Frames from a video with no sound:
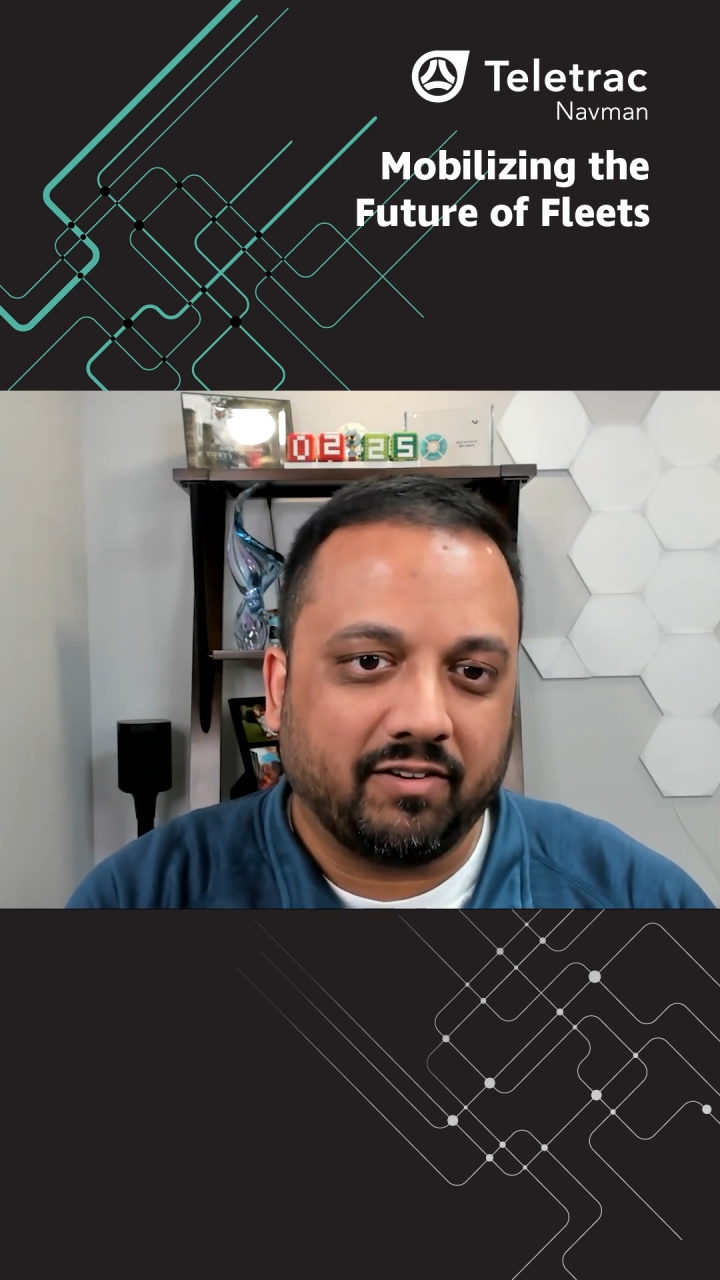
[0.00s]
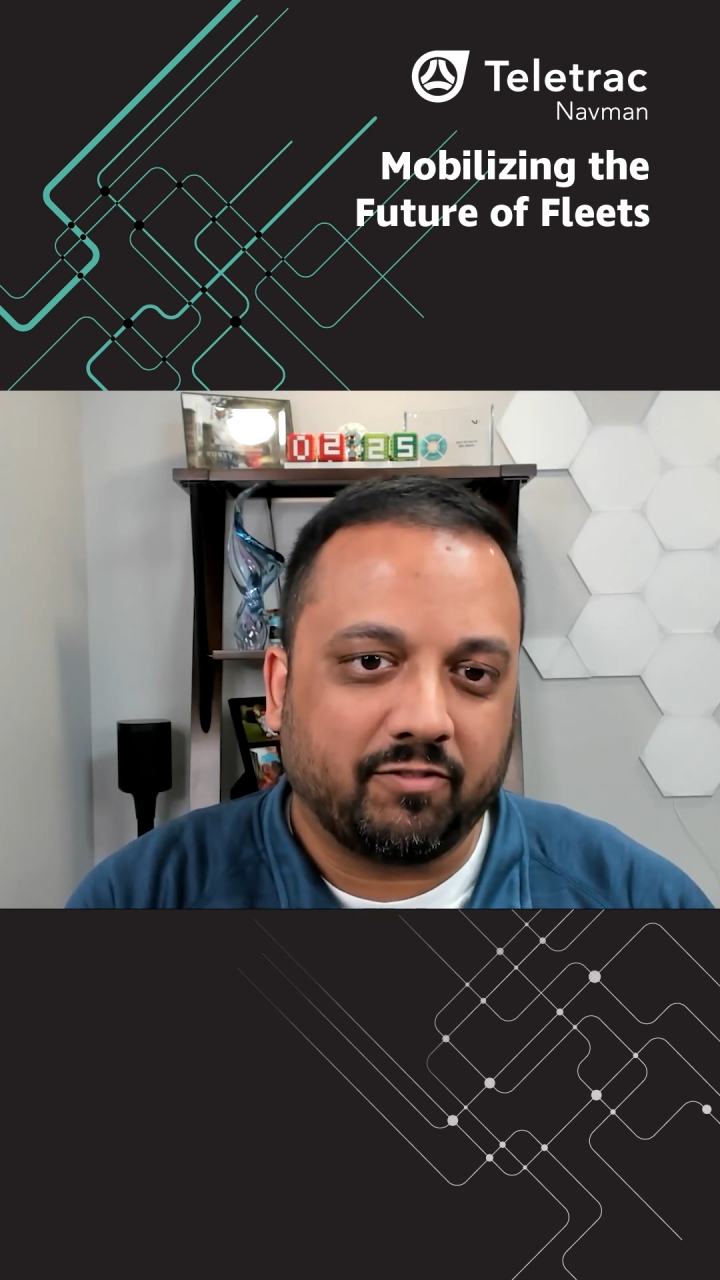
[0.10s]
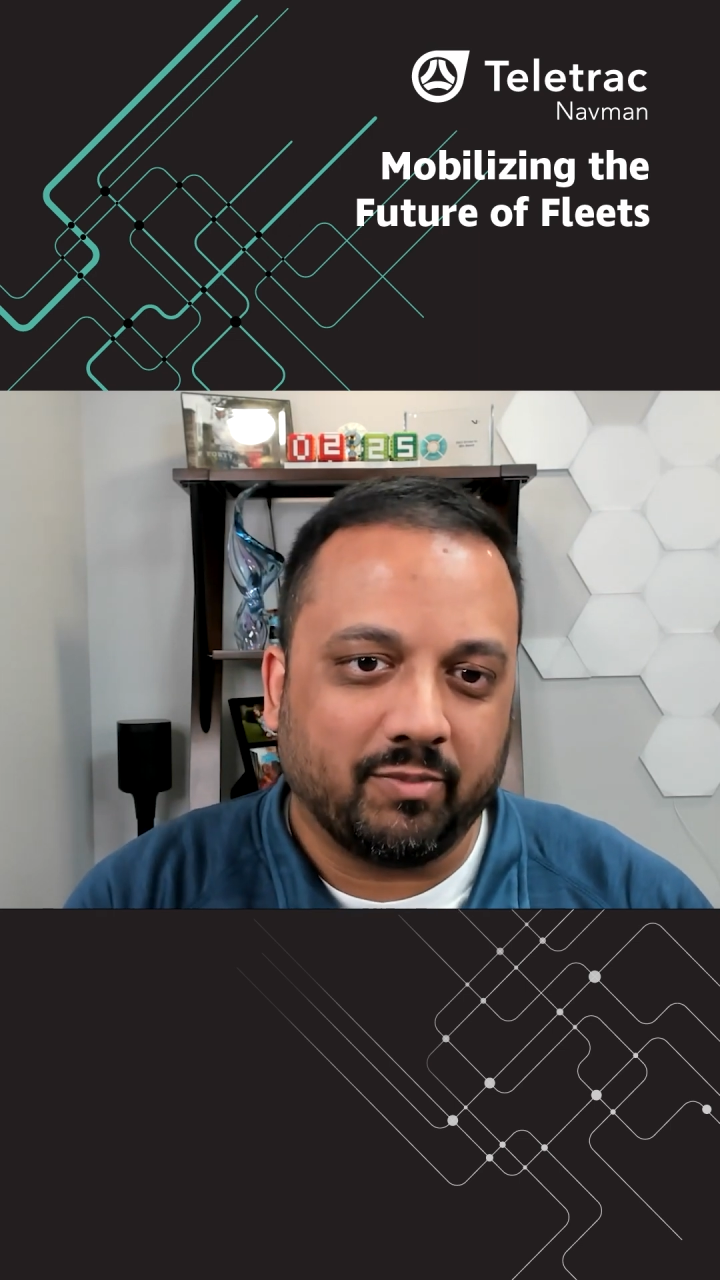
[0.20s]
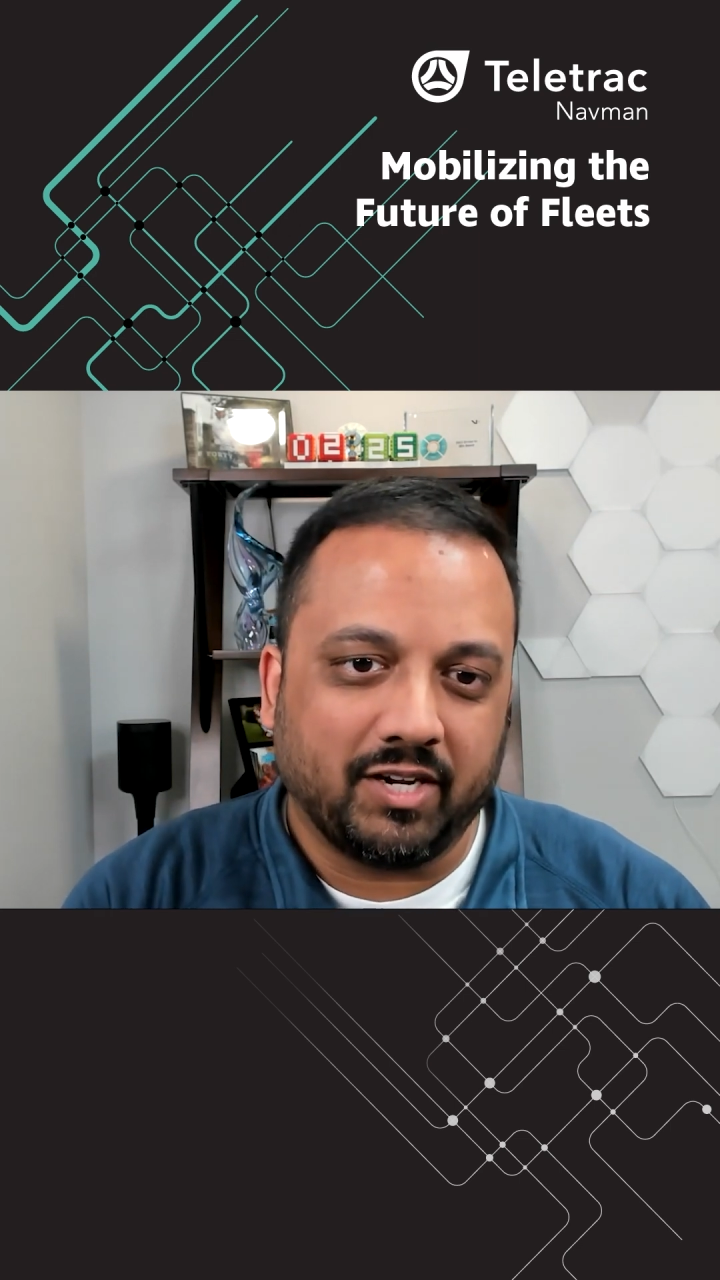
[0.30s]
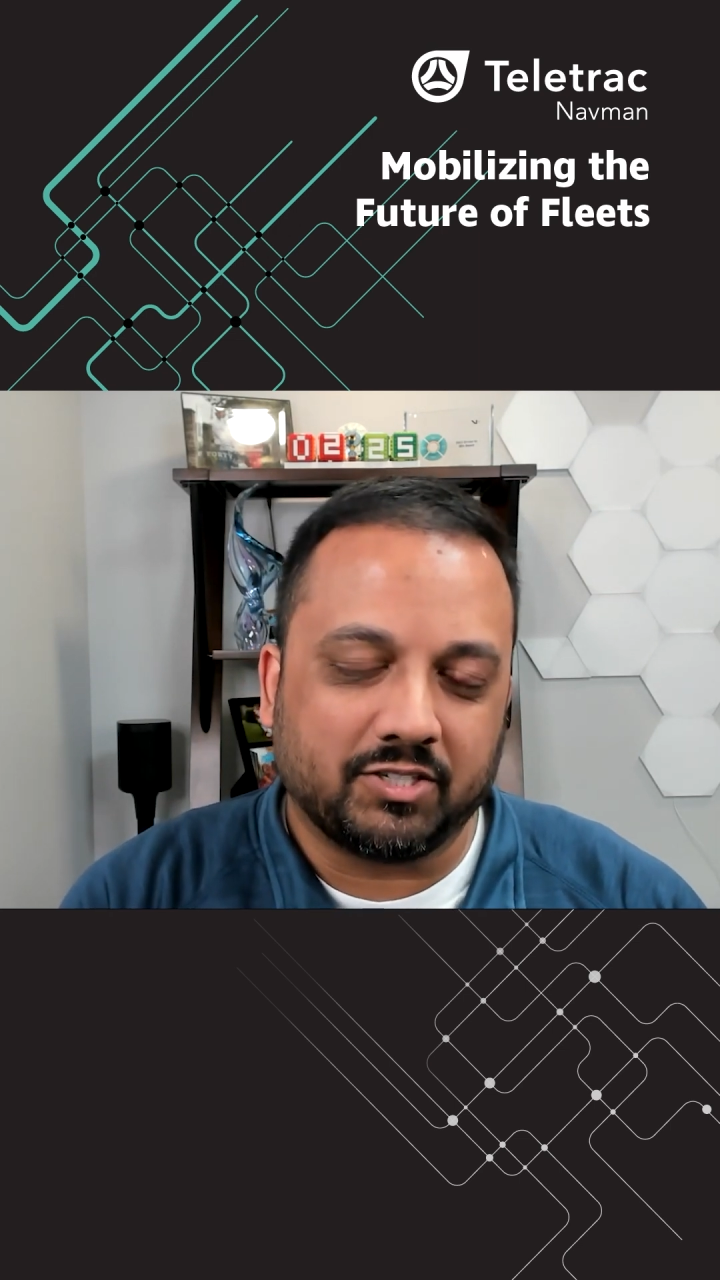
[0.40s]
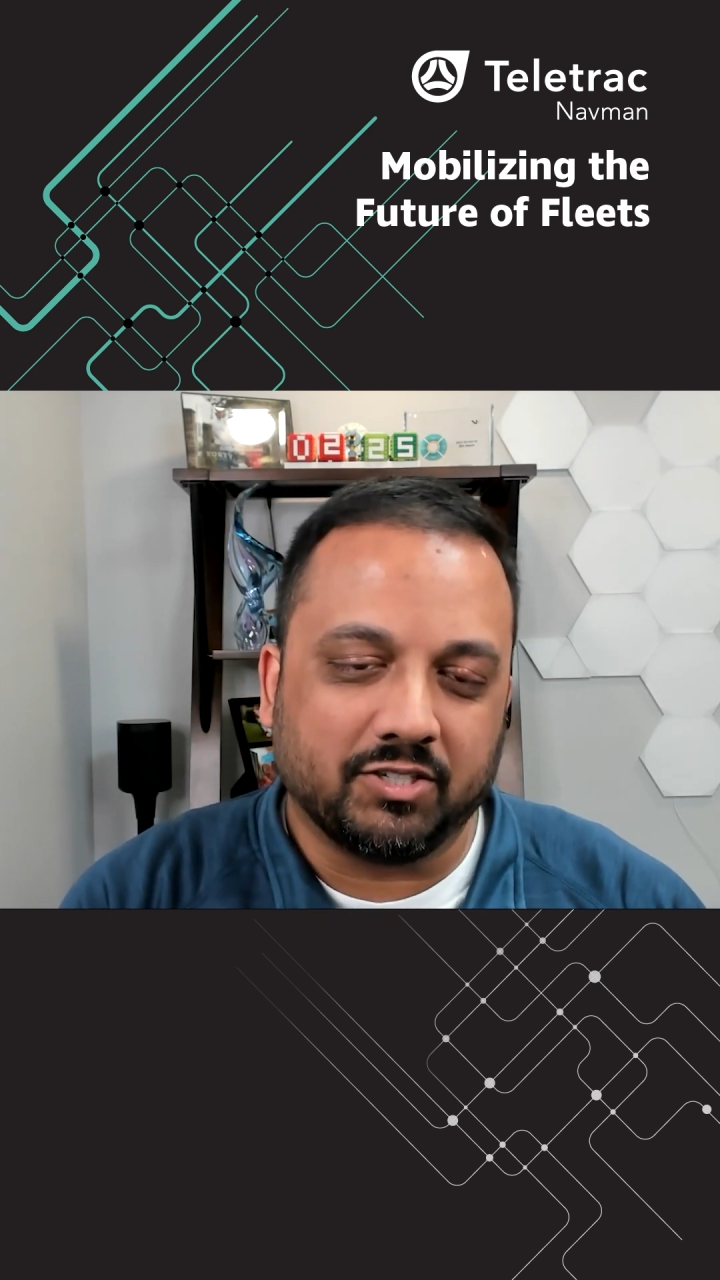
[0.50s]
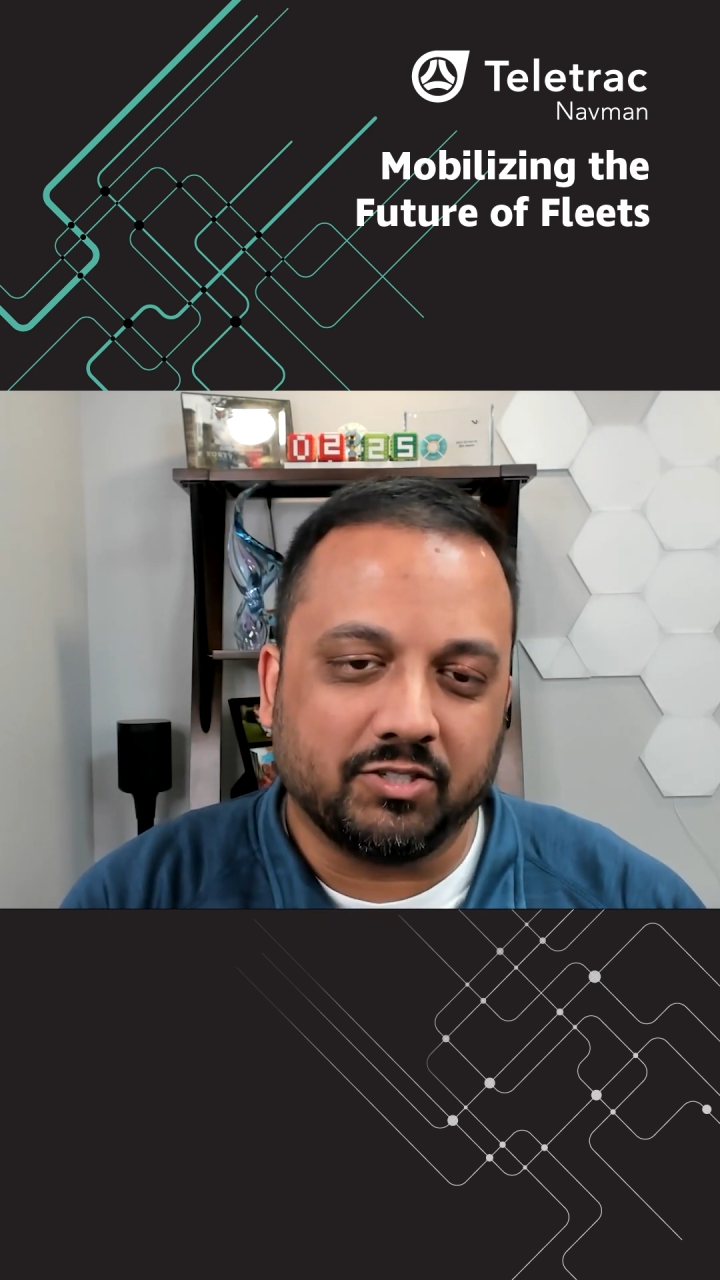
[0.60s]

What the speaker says: information